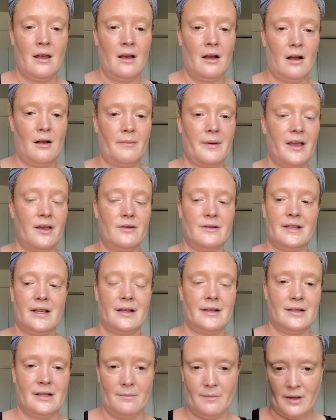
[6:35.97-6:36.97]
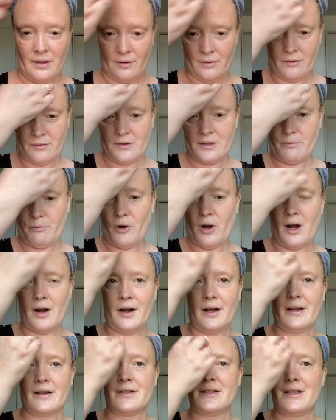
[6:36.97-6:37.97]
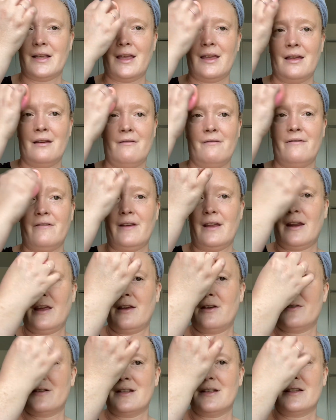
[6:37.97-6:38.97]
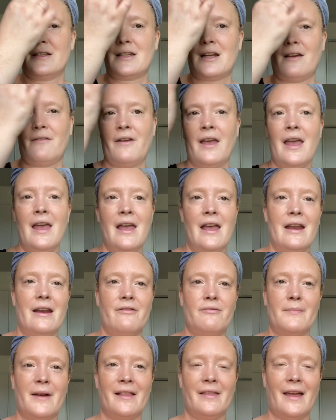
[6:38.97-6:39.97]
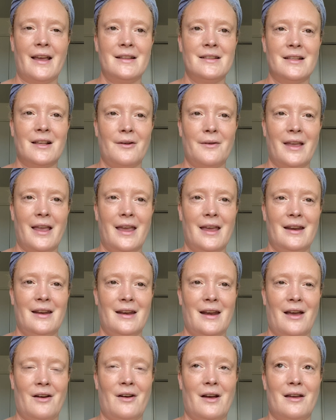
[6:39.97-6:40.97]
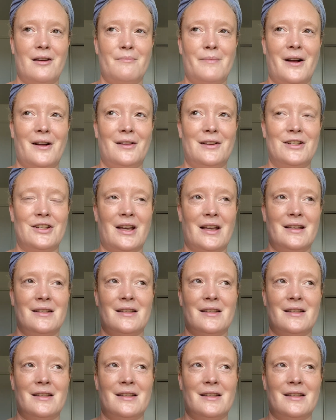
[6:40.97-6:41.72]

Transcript: I'll be using some of those products in videos and stuff. And if my light's going in and out, I apologize.